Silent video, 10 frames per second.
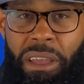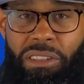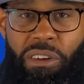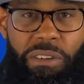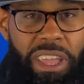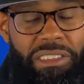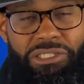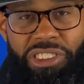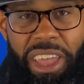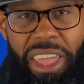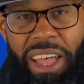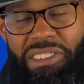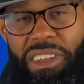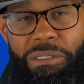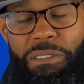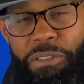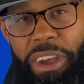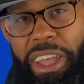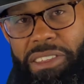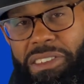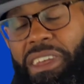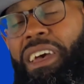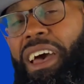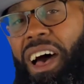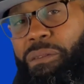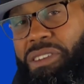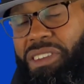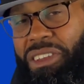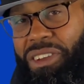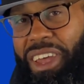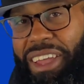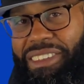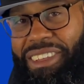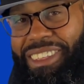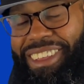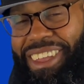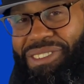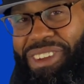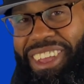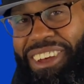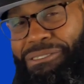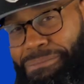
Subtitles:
Don't forget to check out some of the friends. I'll be seeing you guys in the next video.